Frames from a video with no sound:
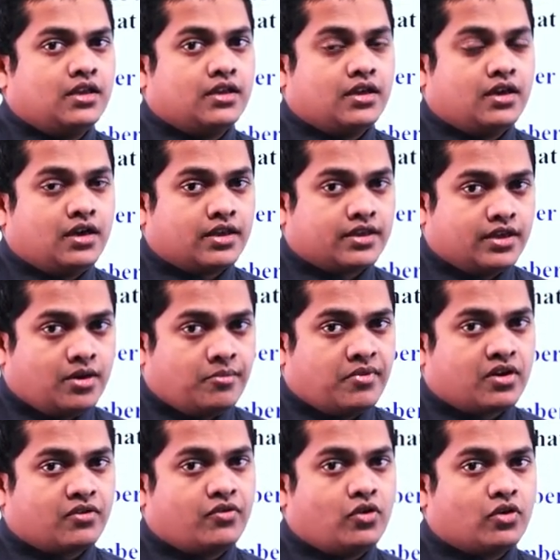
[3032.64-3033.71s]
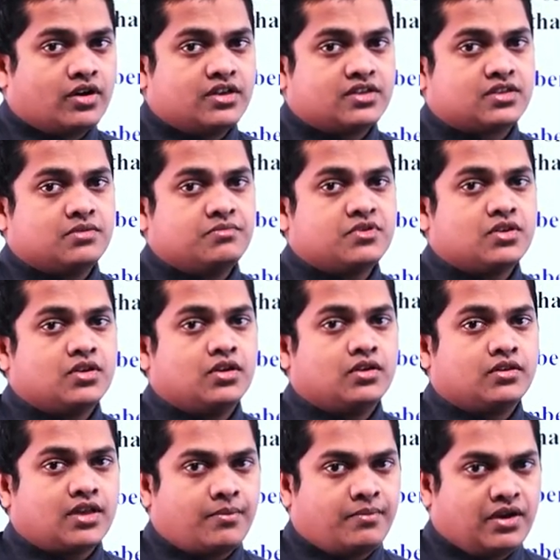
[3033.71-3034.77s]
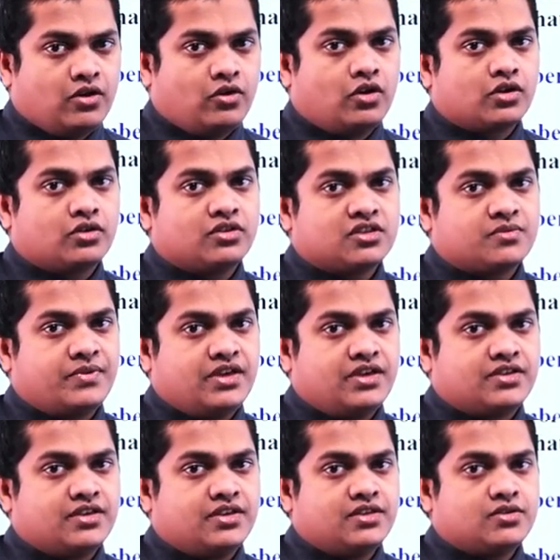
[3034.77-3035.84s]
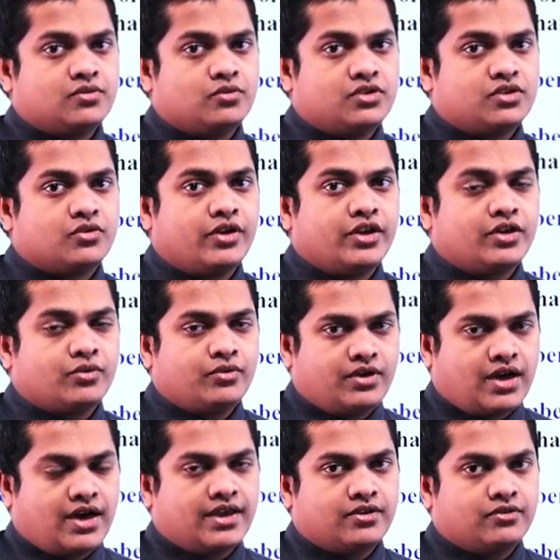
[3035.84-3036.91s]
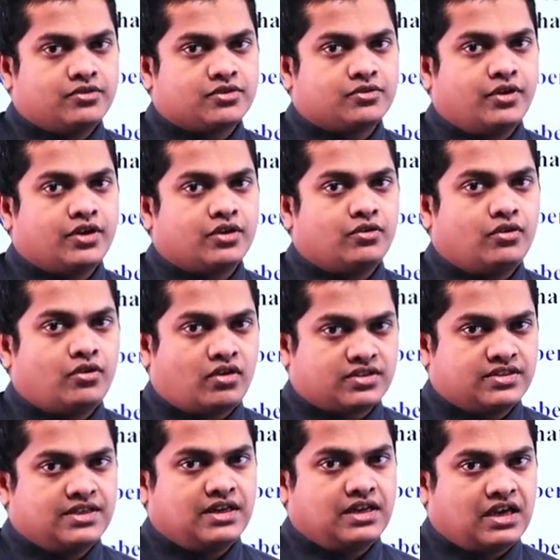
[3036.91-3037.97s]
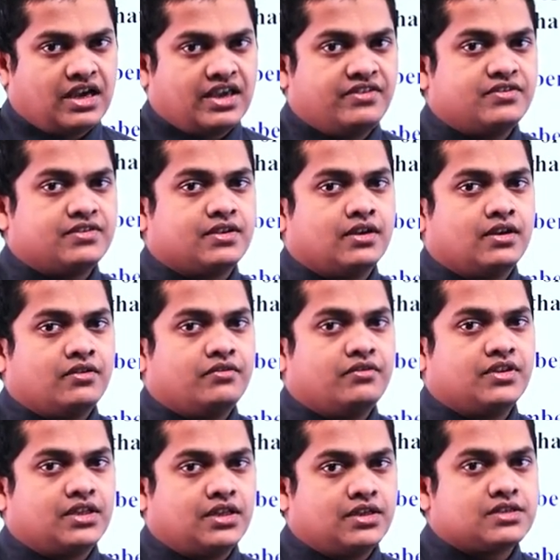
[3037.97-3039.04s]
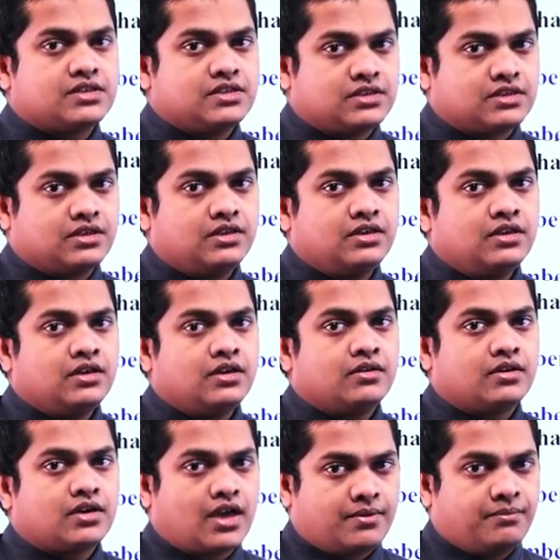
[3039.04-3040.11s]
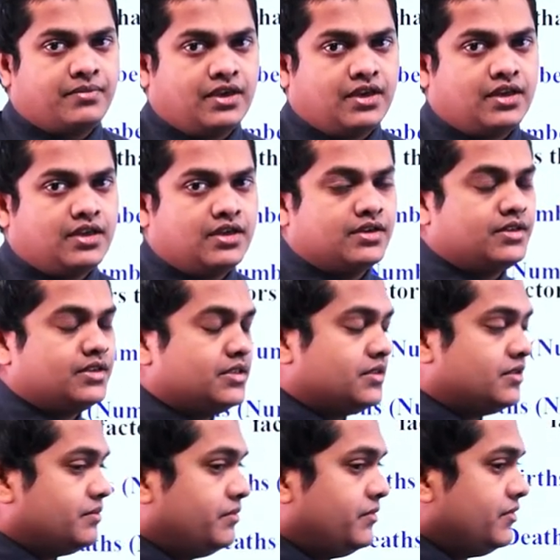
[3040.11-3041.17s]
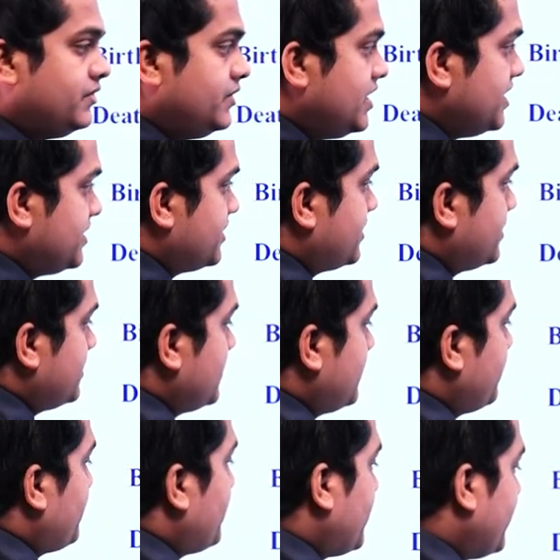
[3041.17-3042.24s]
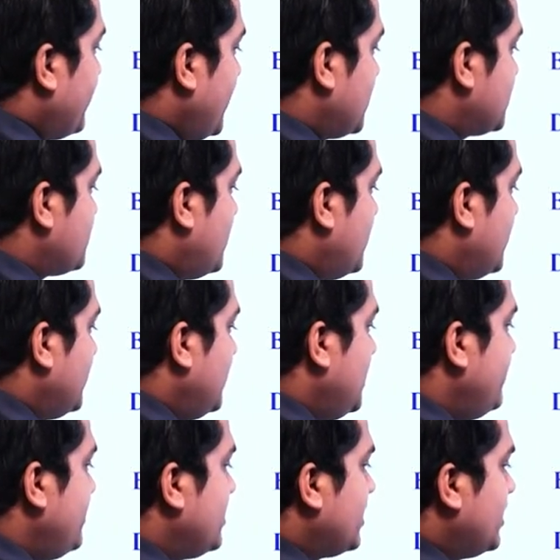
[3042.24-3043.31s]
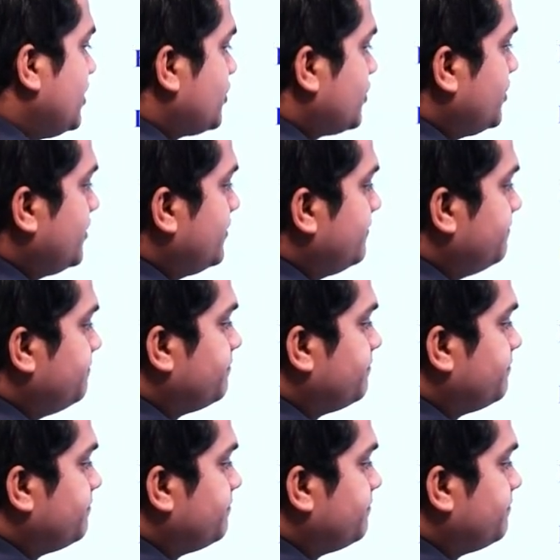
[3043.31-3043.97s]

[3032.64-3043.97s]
the number of organisms that belong to the species who is going to die, who is going to lose their lives within a certain time period. Deaths. Next one, immigration.